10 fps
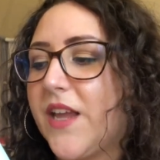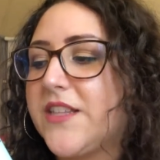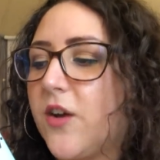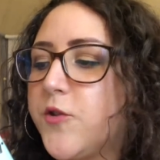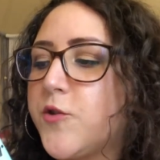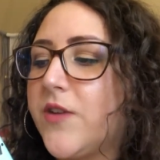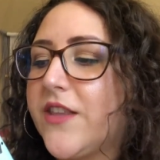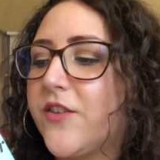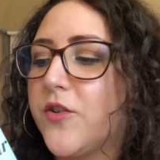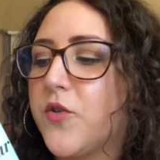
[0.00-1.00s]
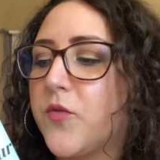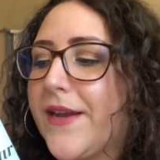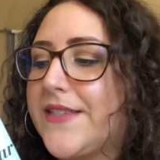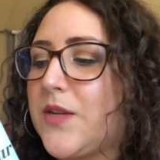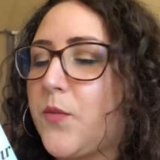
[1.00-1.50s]
it's also like their
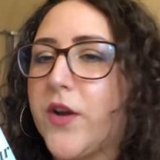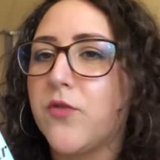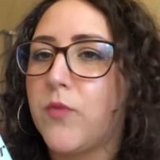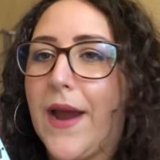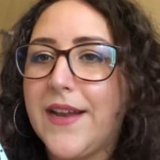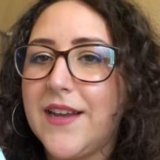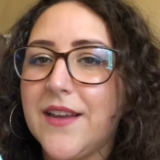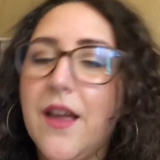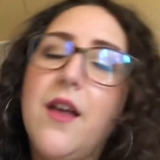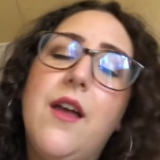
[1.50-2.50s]
crazy weird writing